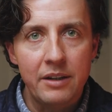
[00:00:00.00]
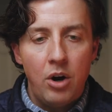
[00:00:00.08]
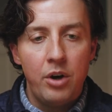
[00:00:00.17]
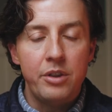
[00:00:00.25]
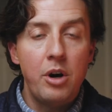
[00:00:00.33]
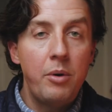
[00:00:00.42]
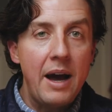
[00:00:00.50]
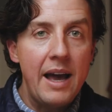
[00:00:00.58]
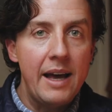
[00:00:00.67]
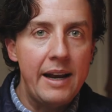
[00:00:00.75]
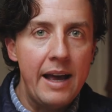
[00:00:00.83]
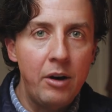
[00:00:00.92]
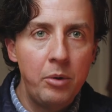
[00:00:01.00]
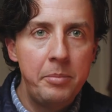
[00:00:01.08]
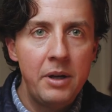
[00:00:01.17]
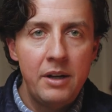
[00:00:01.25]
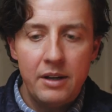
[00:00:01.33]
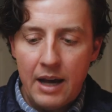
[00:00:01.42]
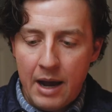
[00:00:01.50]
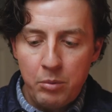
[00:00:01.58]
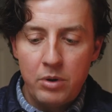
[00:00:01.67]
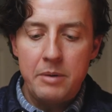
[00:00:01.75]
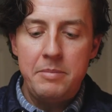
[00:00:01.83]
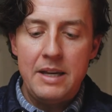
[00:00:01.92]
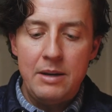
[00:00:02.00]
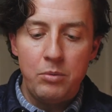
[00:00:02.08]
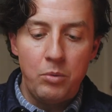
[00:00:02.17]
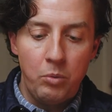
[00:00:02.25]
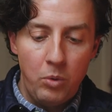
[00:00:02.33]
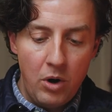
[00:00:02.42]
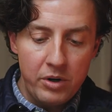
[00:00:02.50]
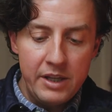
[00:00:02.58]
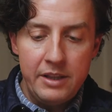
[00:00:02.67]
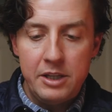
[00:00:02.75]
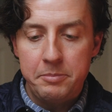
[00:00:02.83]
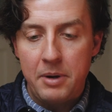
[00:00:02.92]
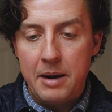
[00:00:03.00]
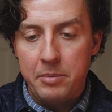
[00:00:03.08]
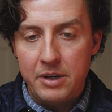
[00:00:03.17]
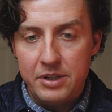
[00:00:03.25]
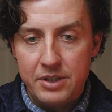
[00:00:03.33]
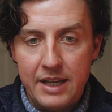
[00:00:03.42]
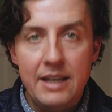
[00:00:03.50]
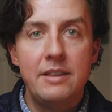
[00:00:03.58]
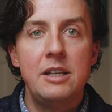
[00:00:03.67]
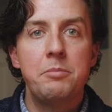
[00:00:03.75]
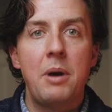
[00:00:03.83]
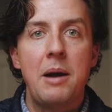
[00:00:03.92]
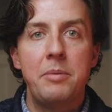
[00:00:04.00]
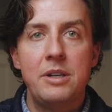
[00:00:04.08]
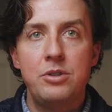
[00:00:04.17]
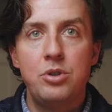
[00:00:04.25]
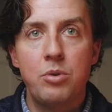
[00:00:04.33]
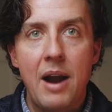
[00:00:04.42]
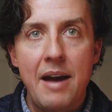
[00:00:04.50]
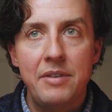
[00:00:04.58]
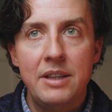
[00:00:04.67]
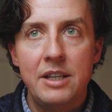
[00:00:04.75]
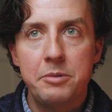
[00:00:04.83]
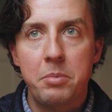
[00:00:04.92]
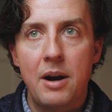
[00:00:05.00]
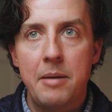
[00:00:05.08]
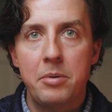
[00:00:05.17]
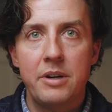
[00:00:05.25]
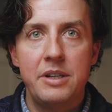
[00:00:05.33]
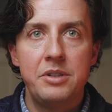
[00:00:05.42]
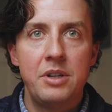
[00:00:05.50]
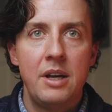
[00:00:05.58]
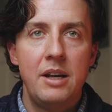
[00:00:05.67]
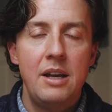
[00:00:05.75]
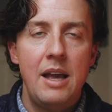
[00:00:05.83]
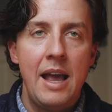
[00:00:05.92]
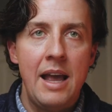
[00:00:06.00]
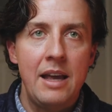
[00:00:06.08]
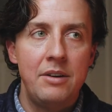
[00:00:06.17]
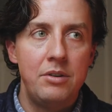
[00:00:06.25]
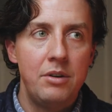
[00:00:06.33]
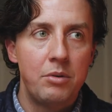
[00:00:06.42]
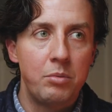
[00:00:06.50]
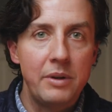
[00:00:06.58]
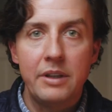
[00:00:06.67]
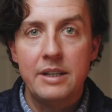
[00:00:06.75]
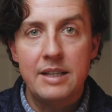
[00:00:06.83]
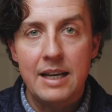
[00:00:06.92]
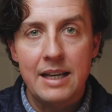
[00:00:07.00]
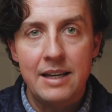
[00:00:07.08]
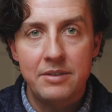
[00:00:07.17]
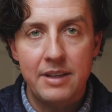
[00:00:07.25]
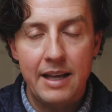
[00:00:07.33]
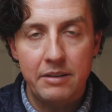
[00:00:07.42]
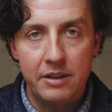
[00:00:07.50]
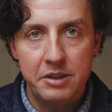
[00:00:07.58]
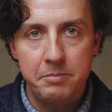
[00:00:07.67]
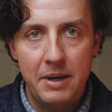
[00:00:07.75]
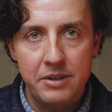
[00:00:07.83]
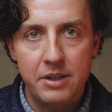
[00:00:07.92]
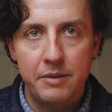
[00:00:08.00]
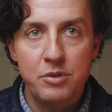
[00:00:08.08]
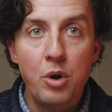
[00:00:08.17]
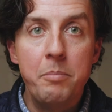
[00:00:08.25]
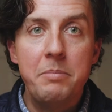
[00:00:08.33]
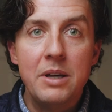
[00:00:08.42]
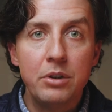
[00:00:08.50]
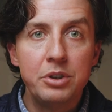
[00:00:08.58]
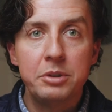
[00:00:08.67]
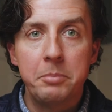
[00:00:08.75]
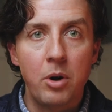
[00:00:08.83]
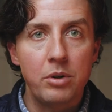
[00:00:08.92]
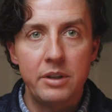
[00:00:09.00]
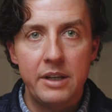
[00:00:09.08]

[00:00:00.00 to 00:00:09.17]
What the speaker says: Although I had help, I want to be walking these properties, seeing these properties, driving these properties, and really digging into that list myself. So build smart